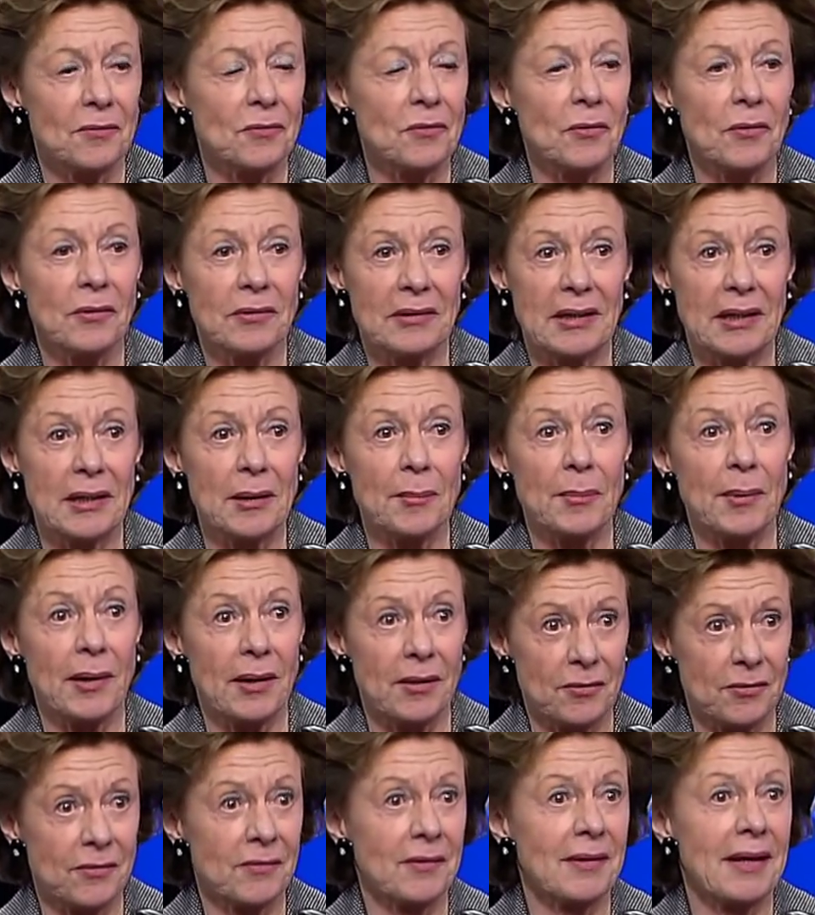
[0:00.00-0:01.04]
talking
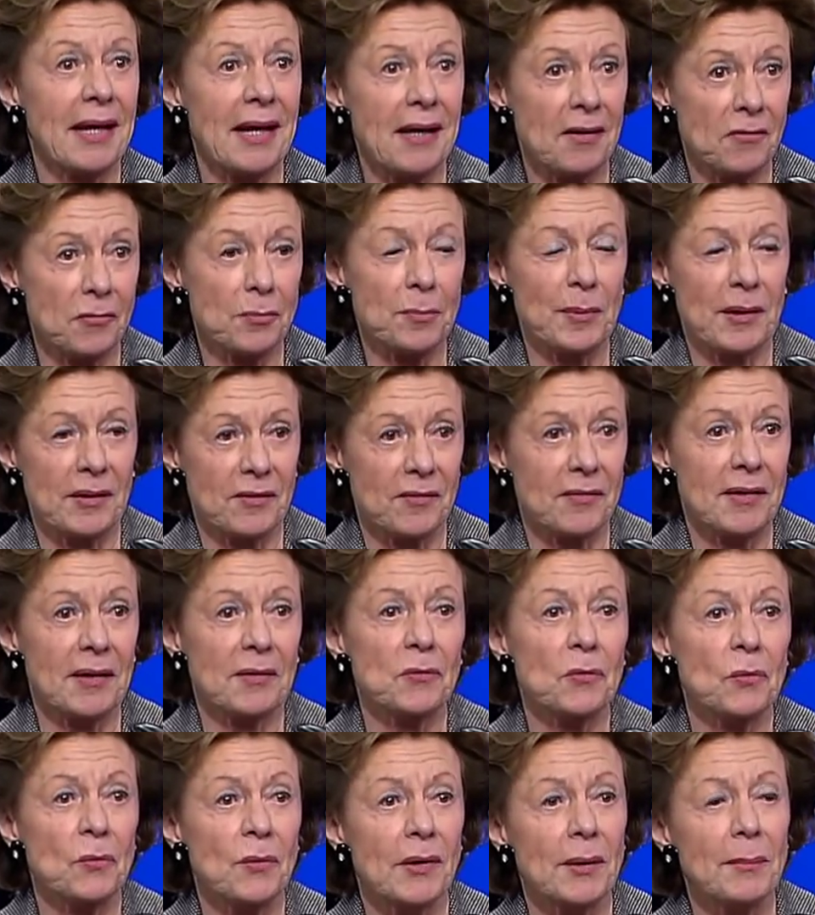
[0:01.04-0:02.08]
about aspects
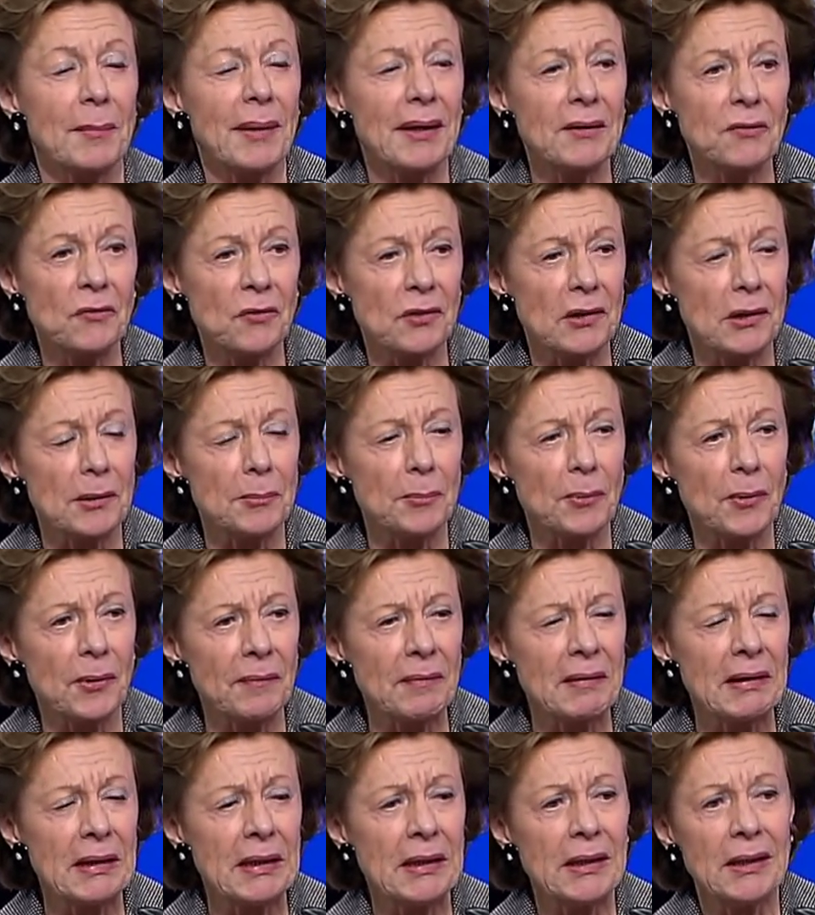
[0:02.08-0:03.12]
that you are mentioning
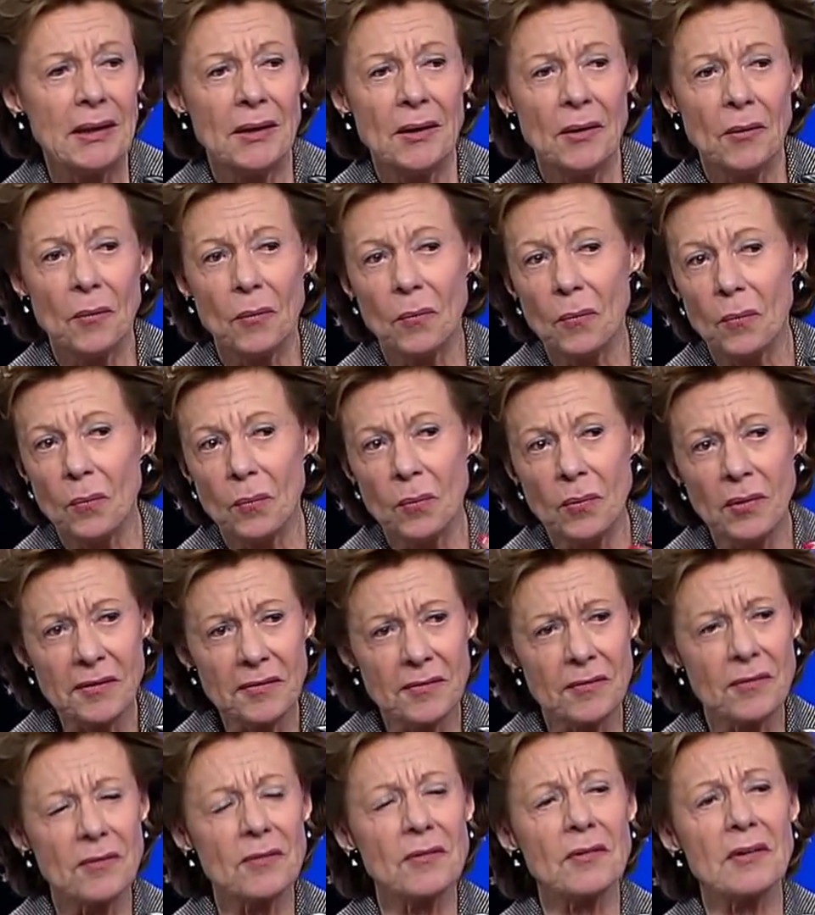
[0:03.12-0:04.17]
upon.
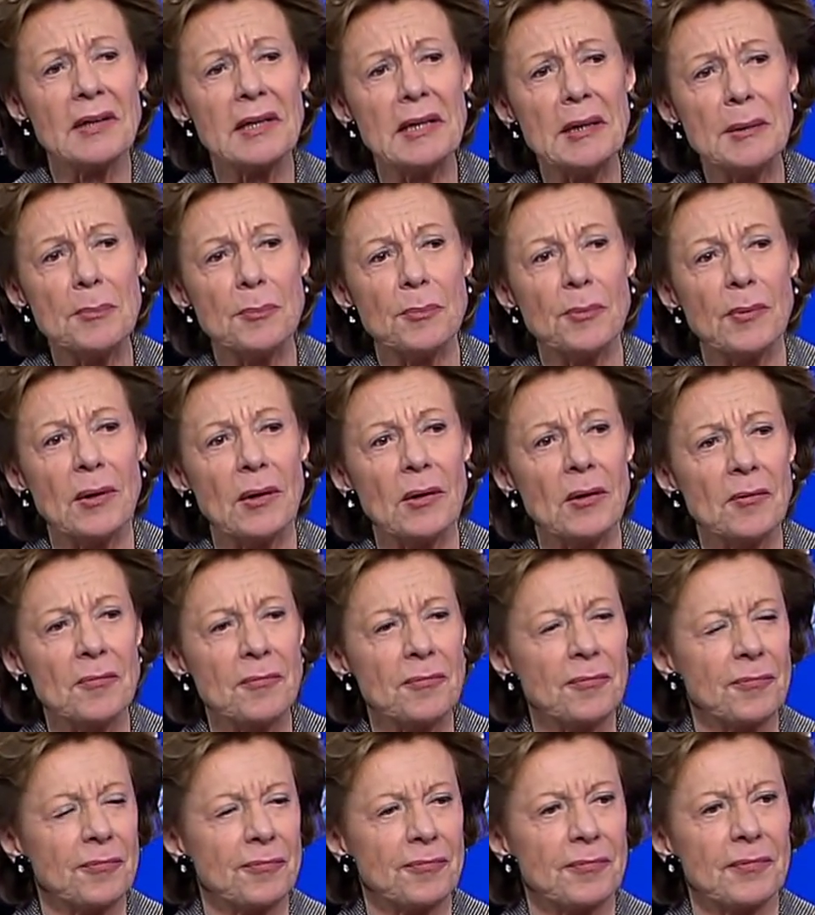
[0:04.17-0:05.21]
What type of
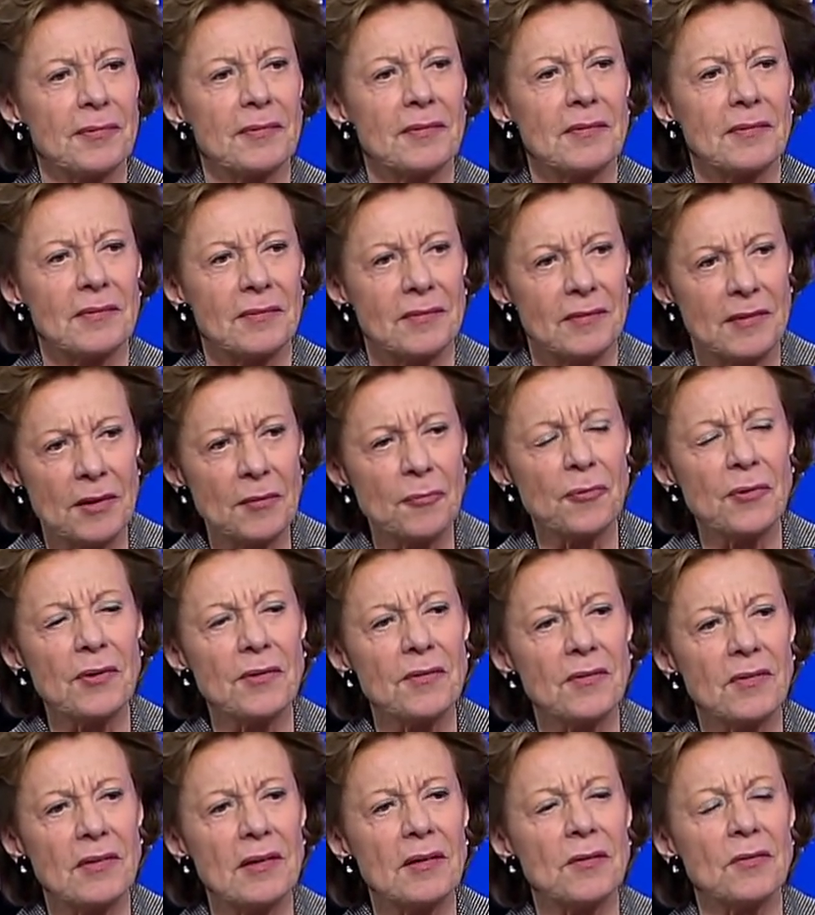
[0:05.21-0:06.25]

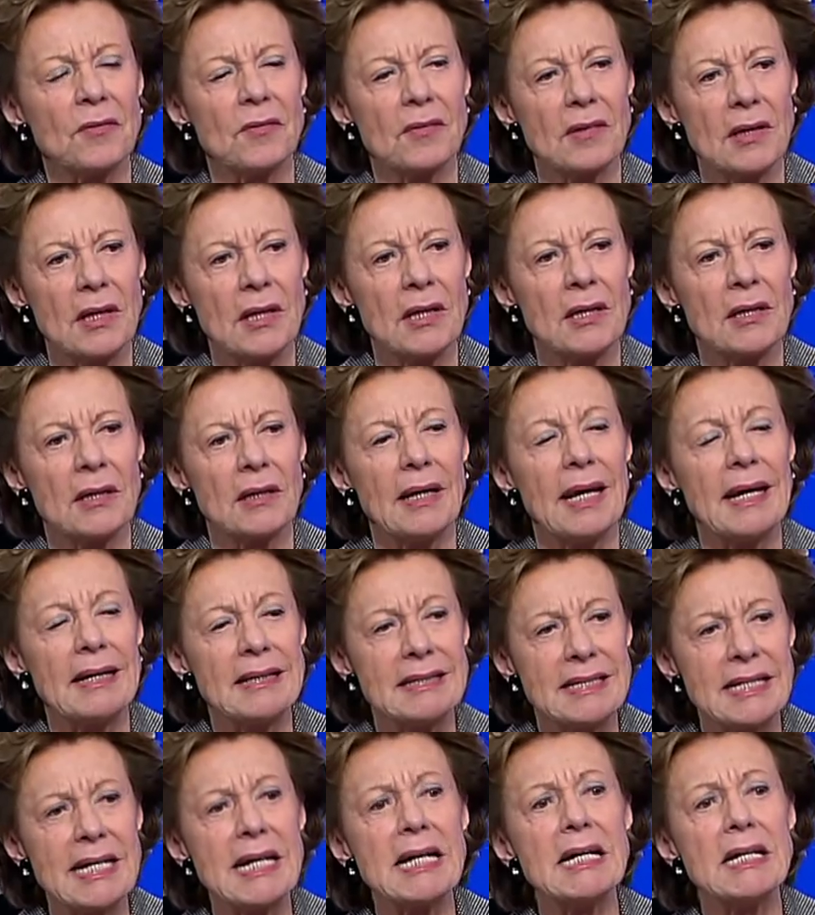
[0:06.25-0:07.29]
differences in a
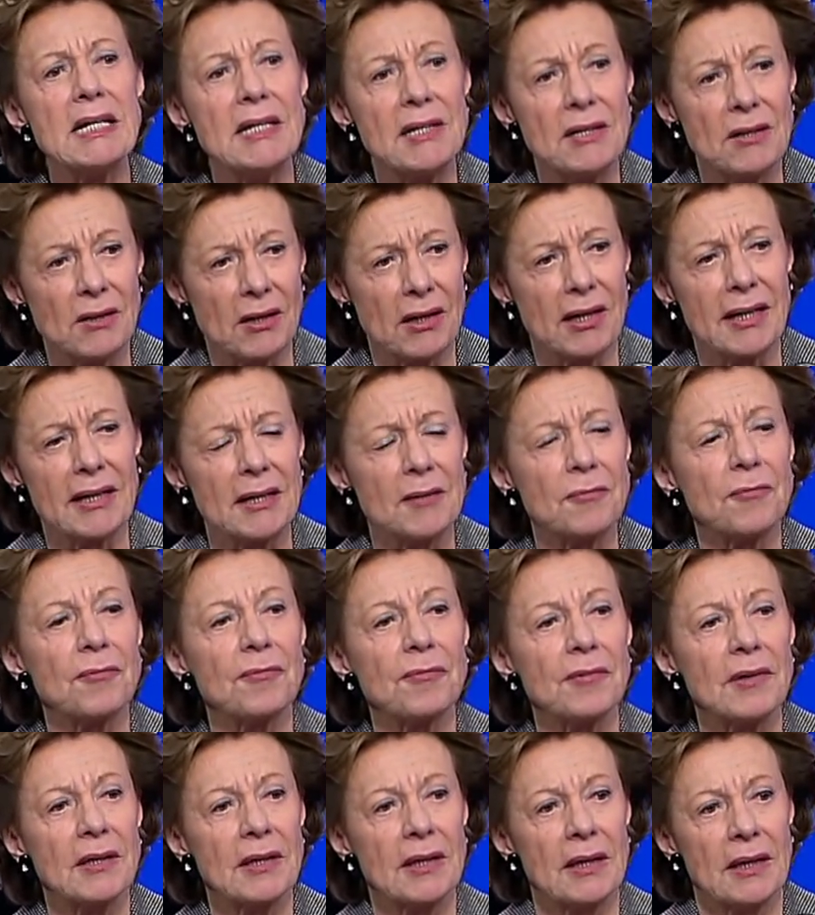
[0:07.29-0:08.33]
daily
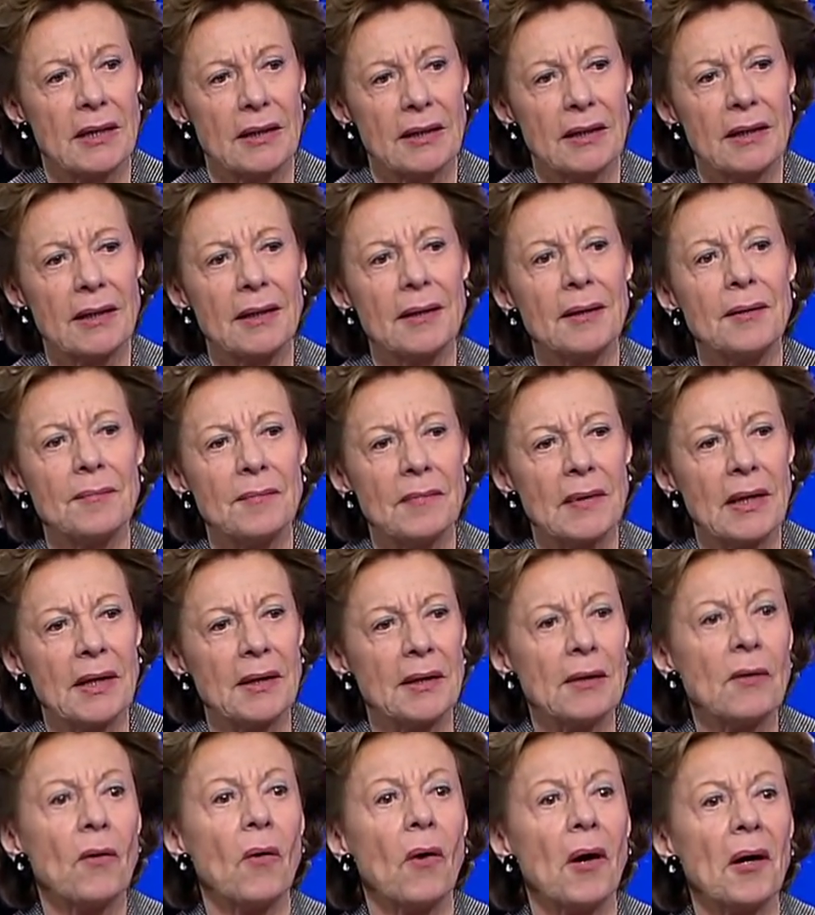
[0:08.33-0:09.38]
life
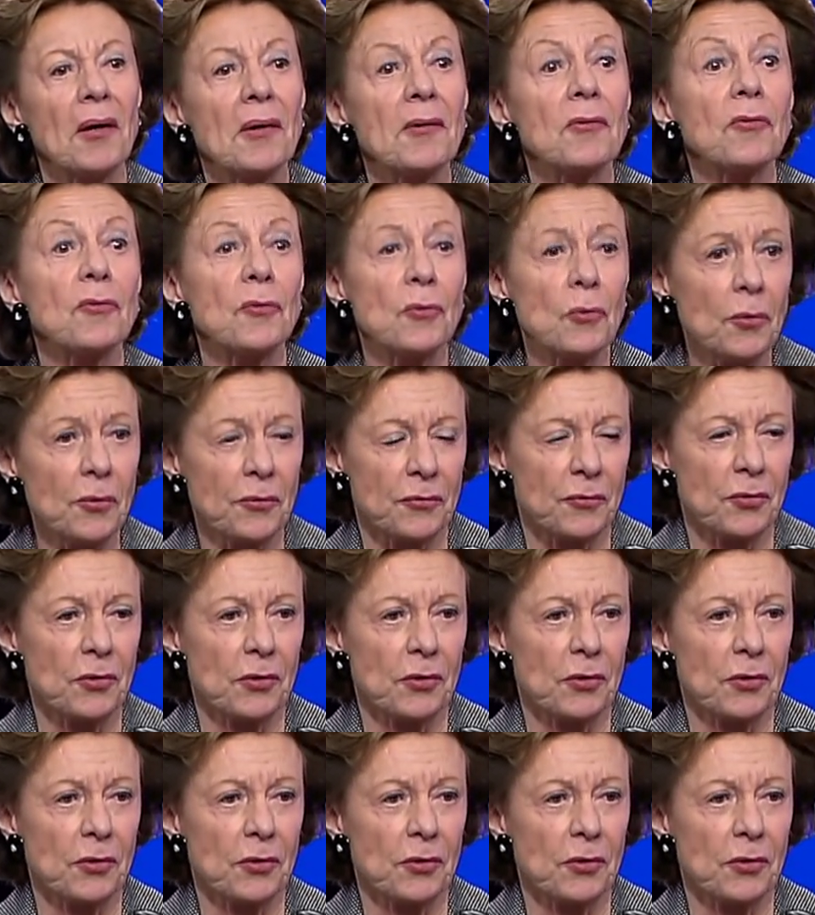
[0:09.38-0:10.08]
on a short